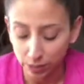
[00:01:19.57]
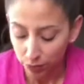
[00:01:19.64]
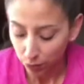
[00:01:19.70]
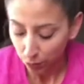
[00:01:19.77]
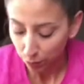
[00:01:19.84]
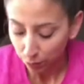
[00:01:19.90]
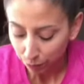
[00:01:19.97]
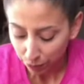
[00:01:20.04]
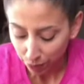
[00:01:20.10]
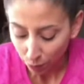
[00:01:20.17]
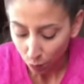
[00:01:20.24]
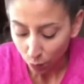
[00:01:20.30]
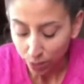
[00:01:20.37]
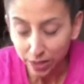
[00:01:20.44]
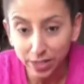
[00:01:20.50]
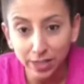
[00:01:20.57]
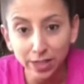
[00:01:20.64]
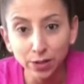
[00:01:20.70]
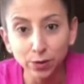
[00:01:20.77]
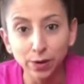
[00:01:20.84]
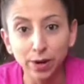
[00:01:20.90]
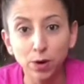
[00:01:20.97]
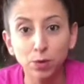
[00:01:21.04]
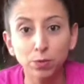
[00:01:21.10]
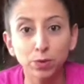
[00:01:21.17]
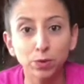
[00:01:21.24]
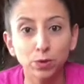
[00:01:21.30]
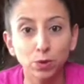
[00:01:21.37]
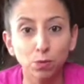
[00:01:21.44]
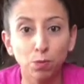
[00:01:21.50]
So when the inner
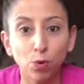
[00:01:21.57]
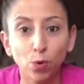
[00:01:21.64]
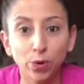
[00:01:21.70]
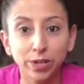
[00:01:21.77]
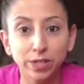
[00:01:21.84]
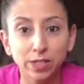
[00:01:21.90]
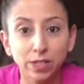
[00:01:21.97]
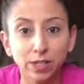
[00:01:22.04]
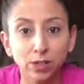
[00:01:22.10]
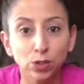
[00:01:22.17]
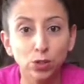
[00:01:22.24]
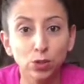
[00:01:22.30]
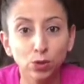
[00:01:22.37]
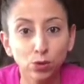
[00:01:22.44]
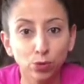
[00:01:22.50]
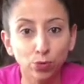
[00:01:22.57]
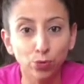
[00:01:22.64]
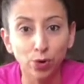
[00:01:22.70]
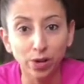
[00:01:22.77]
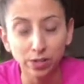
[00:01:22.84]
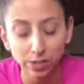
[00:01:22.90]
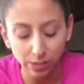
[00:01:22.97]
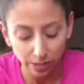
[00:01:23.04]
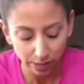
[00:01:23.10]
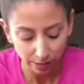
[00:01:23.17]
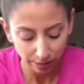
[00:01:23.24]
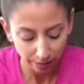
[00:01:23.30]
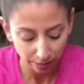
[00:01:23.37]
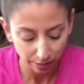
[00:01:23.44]
elbows are pointing to the front,